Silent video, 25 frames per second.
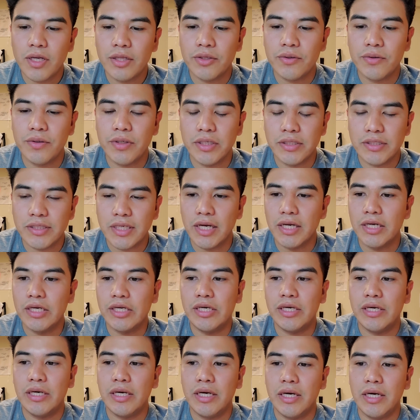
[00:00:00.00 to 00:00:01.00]
to the
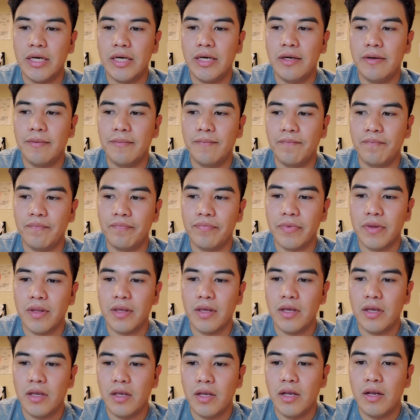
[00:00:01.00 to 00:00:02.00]
entire um,
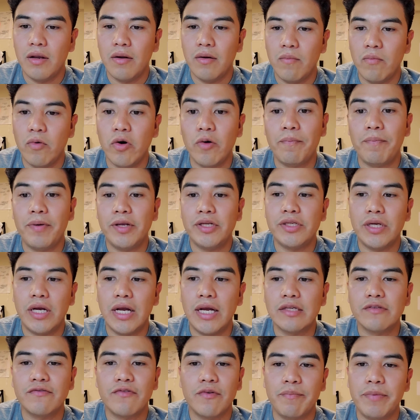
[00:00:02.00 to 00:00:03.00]
more picture
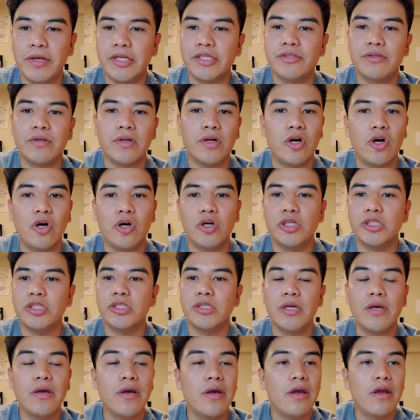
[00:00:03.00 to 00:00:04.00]
ask for pictures of
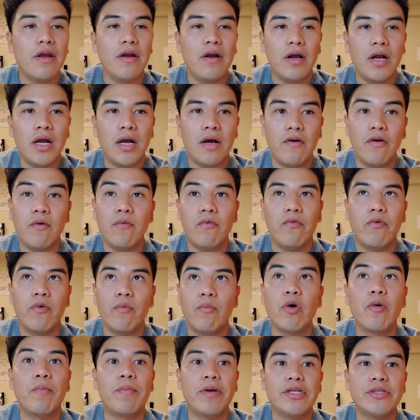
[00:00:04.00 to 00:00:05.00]
cars uh, for
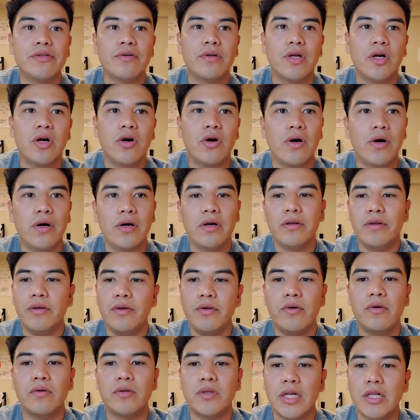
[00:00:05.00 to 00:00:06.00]
more pictures of the car you
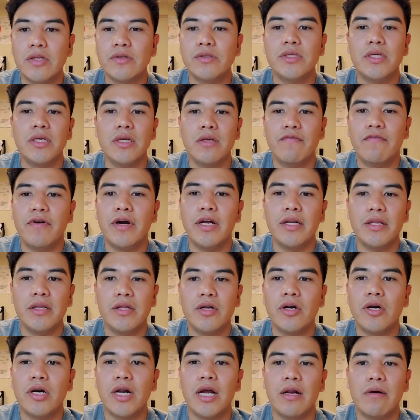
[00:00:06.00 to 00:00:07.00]
know try to see finally the
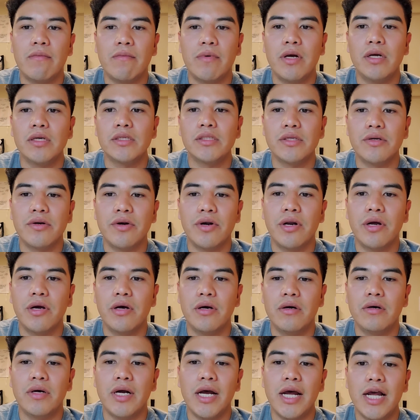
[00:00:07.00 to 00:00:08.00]
car had rust or
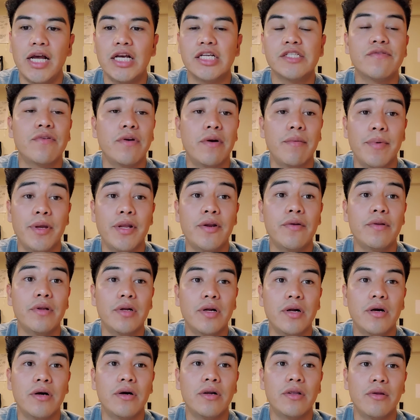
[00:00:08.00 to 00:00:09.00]
no i asked for a video of the
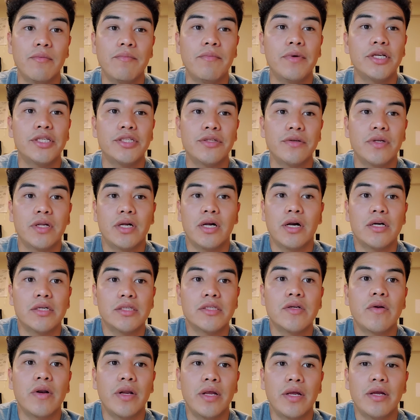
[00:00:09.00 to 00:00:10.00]
car to make sure the car
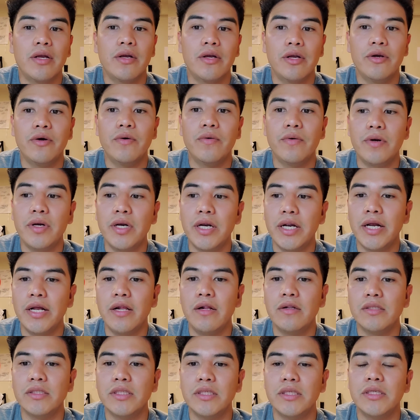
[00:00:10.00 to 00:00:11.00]
sounded good and
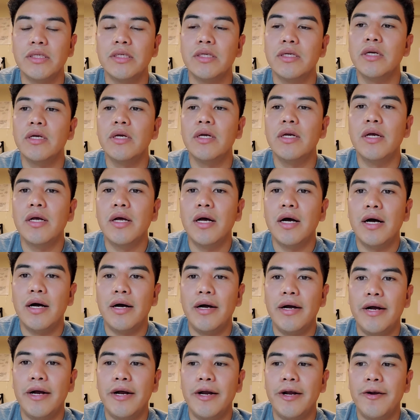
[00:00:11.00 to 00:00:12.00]
healthy
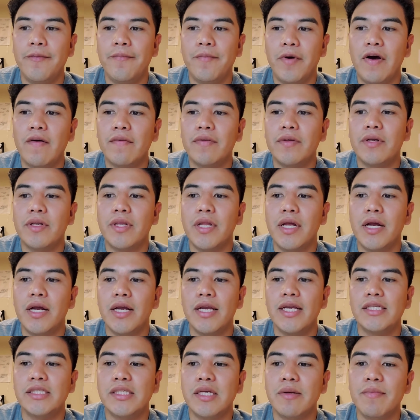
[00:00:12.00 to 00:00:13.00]
um, after
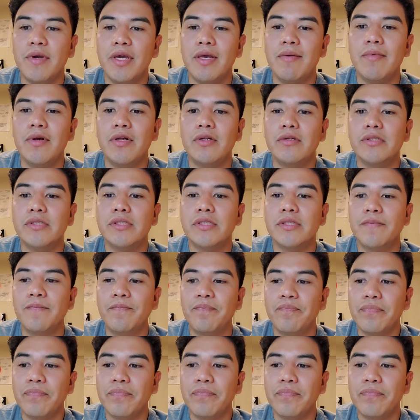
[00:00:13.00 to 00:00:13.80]
that he sent me emails